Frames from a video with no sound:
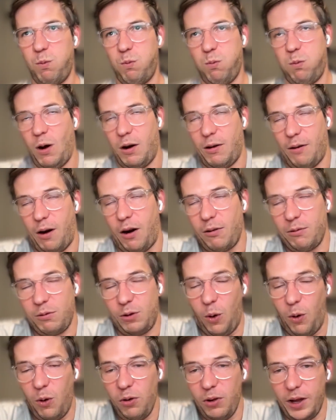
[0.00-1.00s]
what our
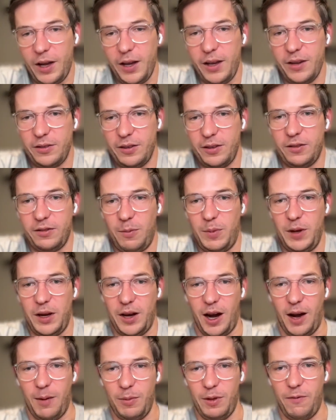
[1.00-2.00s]
goal is to
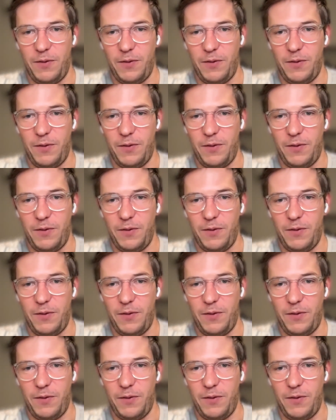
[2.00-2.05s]
become the